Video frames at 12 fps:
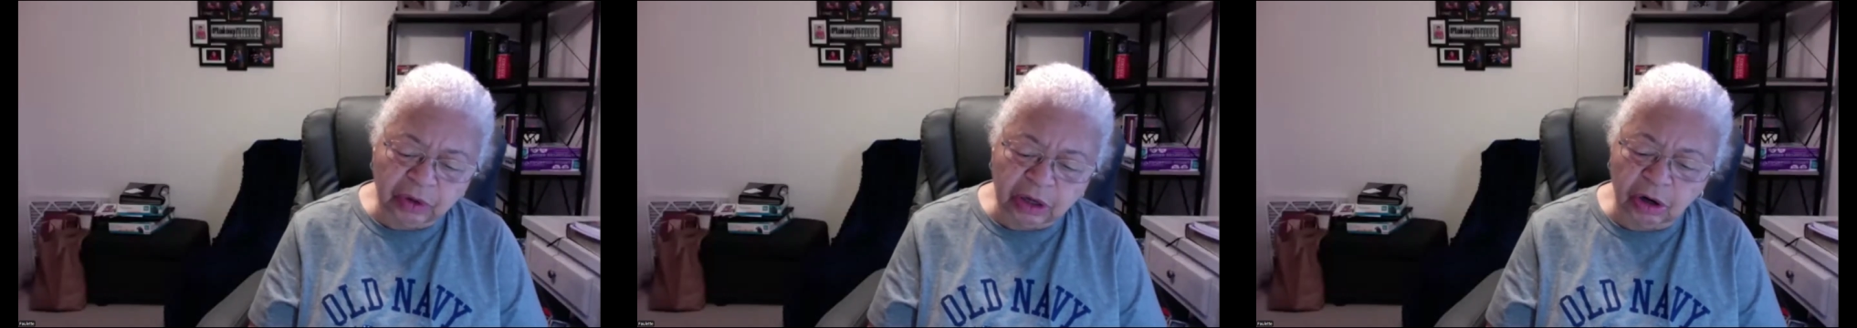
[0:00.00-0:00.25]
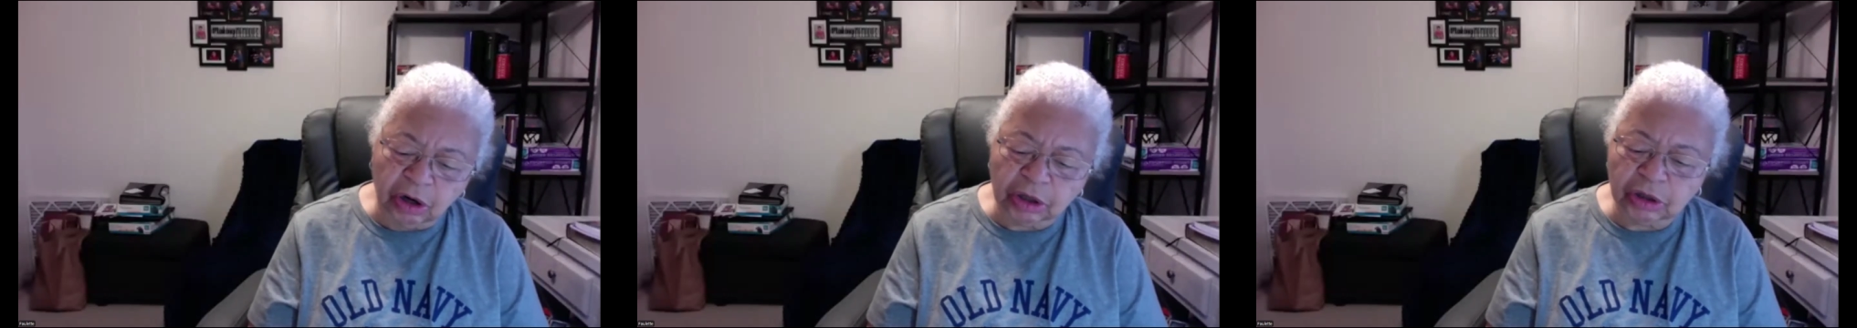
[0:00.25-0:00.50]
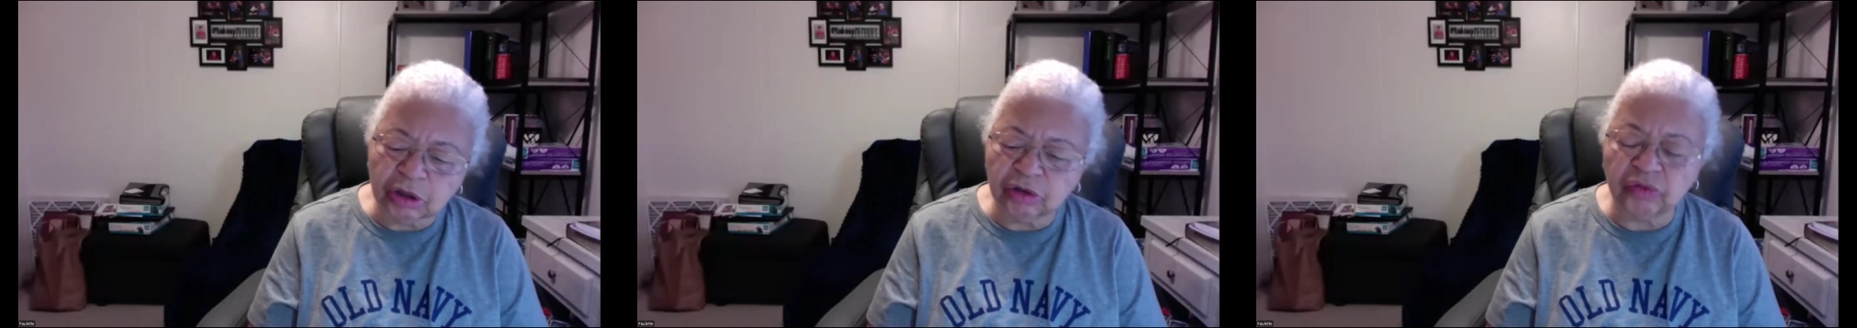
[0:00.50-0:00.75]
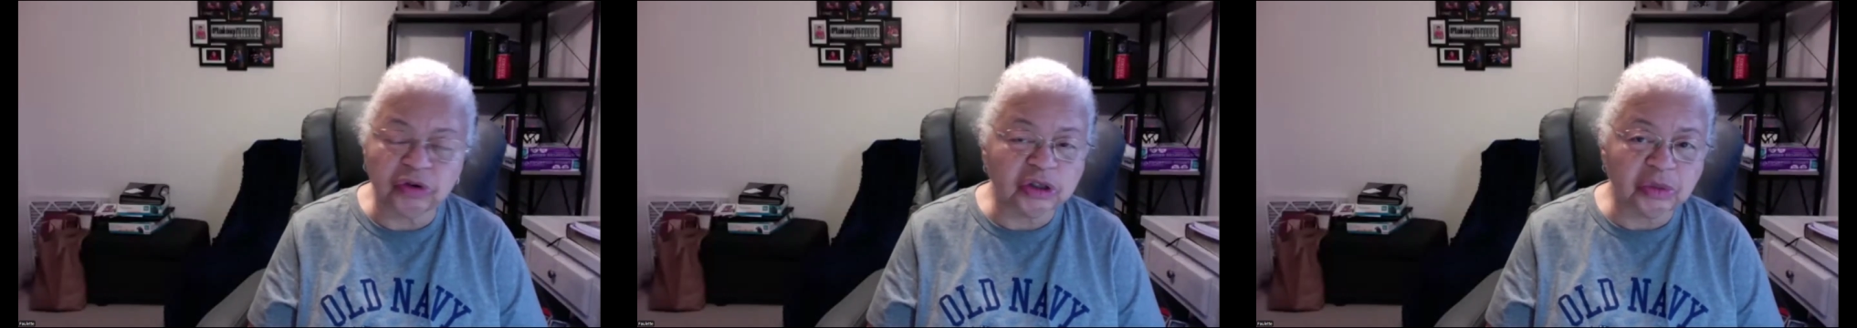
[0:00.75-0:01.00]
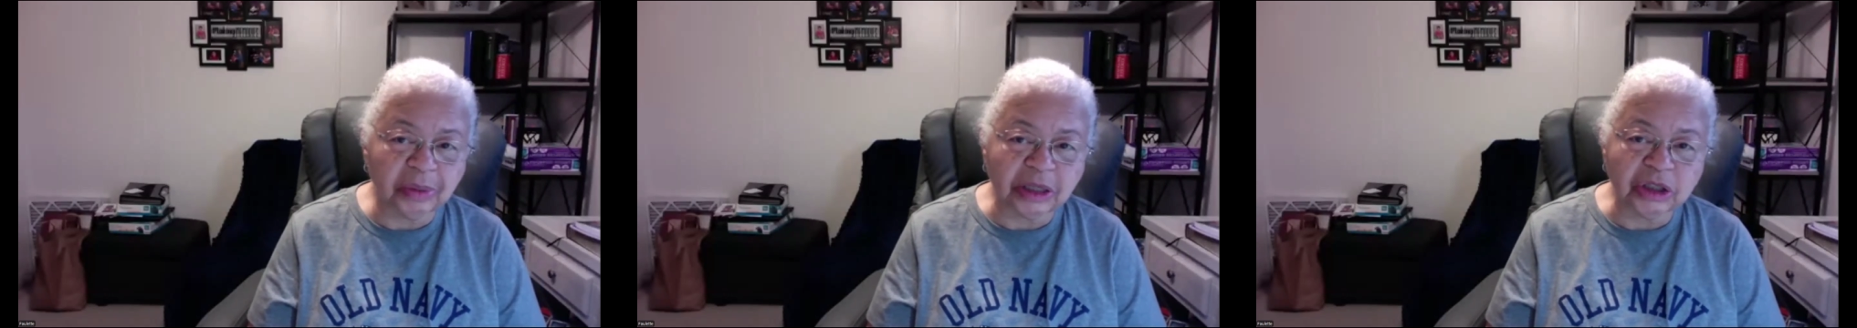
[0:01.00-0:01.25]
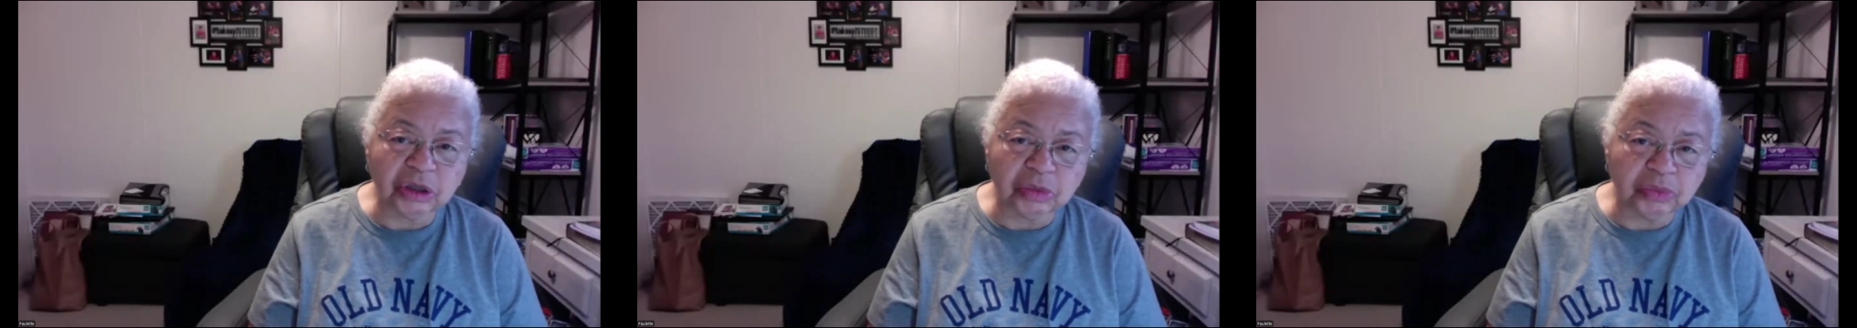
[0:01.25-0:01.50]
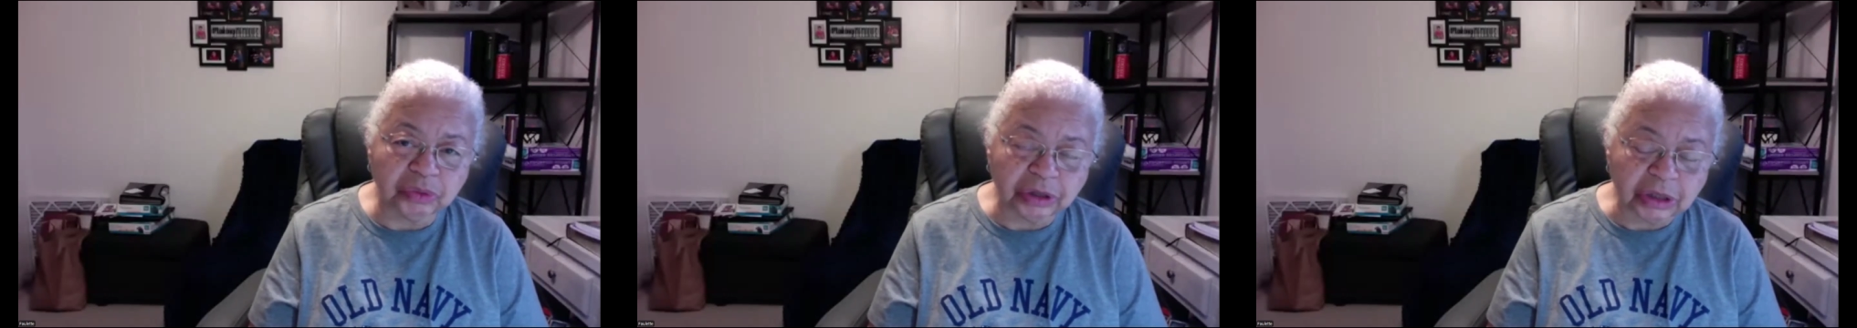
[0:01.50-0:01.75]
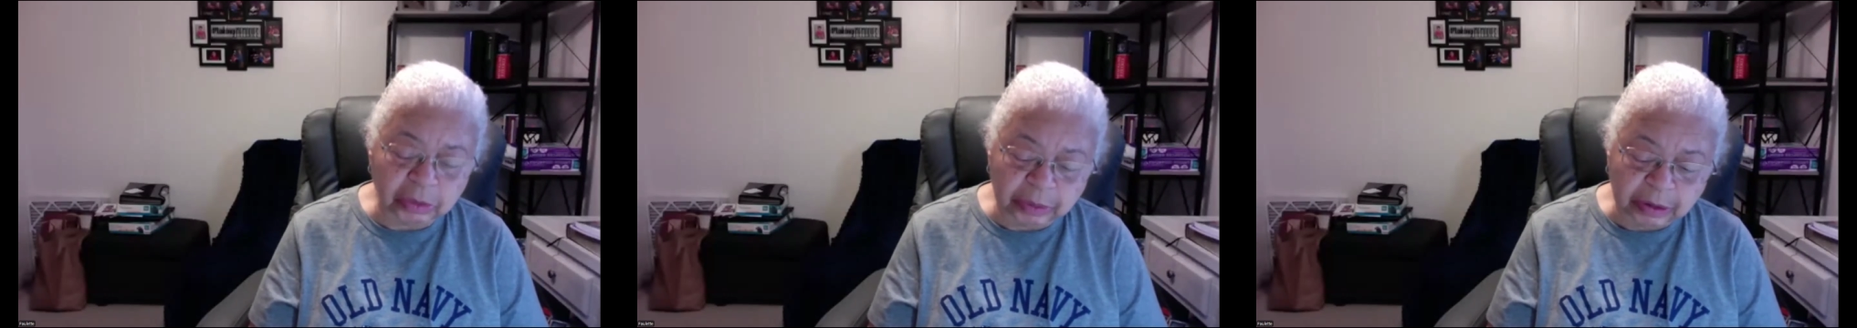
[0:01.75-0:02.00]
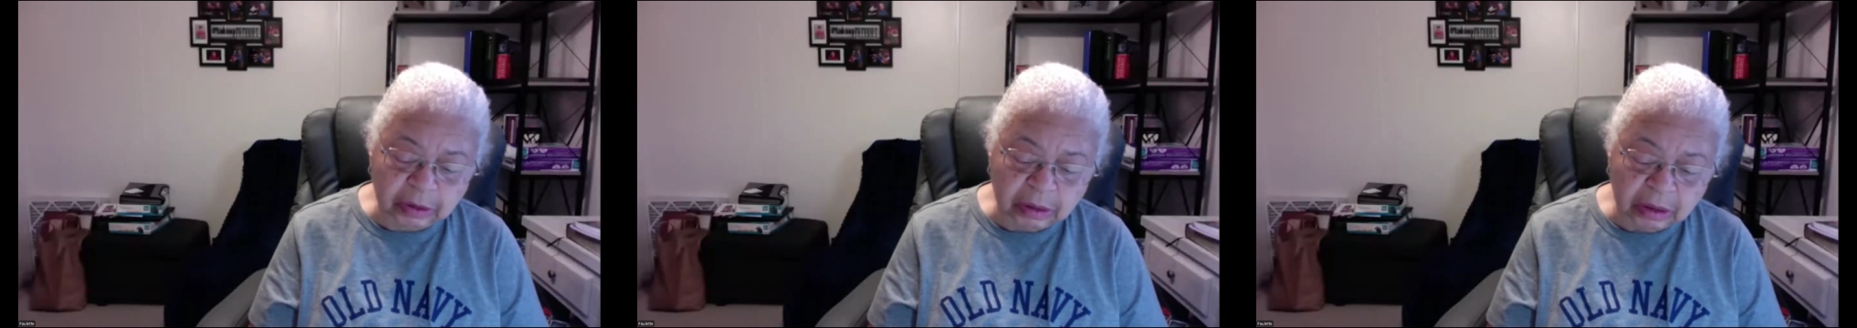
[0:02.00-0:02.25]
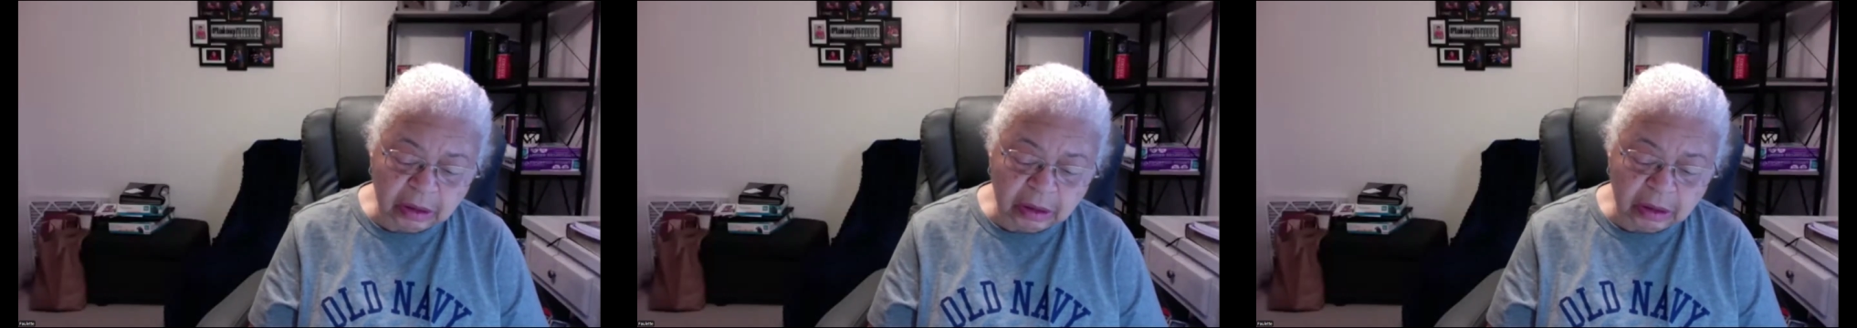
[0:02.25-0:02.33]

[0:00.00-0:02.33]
regards to the first mentioned principle?